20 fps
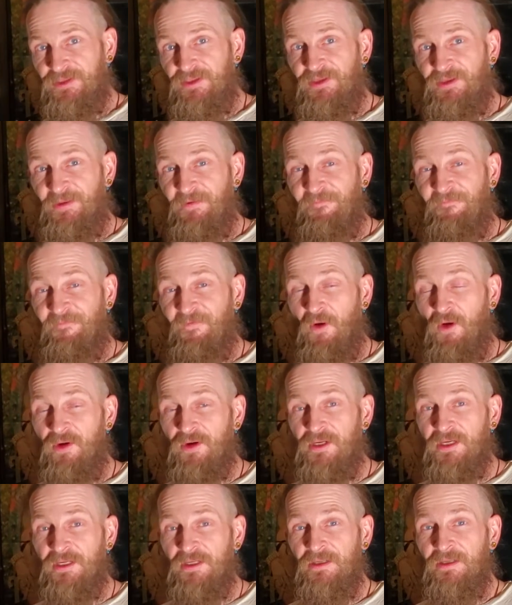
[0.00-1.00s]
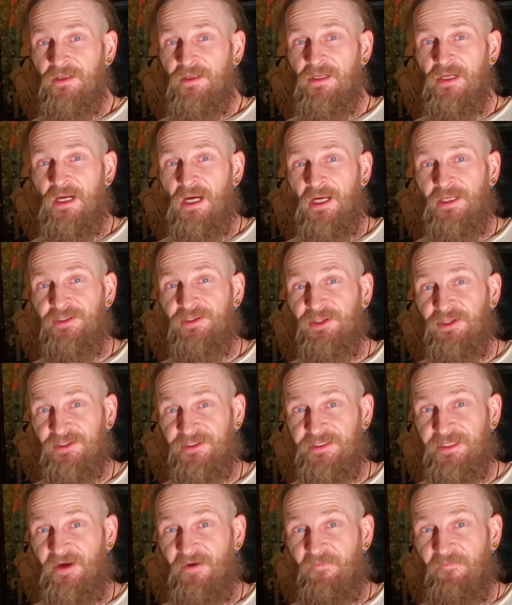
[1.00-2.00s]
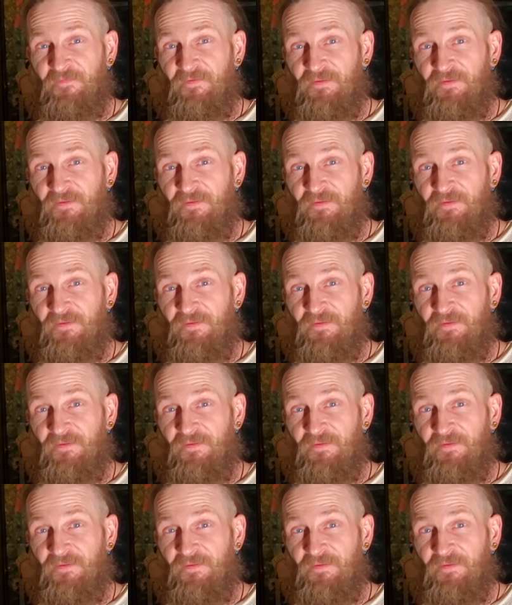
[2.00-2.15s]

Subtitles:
the folk, and to yourself.